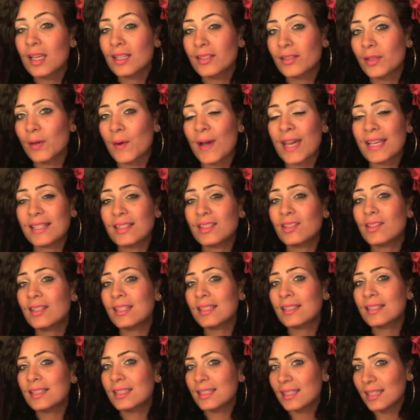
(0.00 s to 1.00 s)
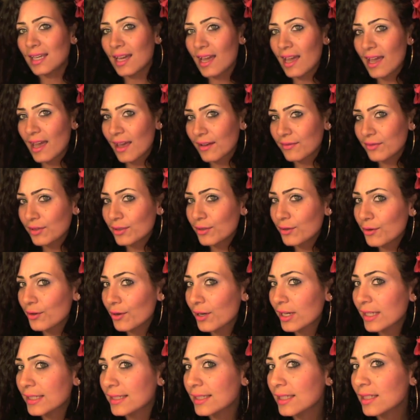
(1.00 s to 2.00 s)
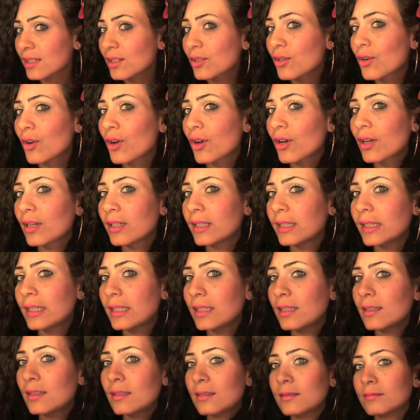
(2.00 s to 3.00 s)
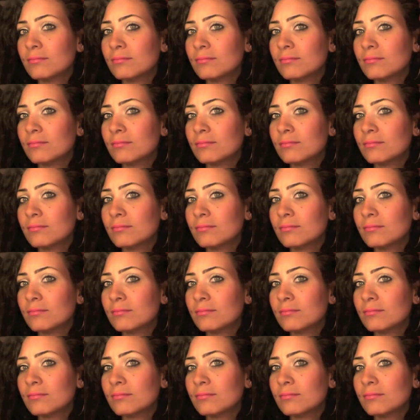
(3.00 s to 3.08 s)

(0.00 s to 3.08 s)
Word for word: So as you can see, I have a crazy curly